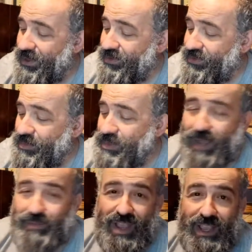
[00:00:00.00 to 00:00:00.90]

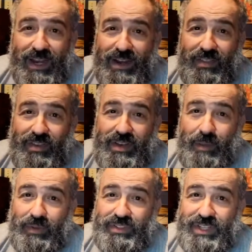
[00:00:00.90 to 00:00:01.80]
Sometimes I get into the
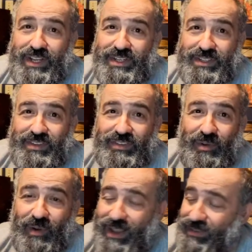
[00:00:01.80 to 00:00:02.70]
double digits. It's
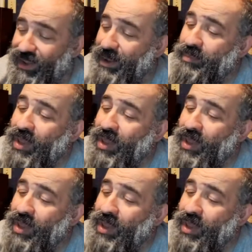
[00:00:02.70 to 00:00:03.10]
crazy.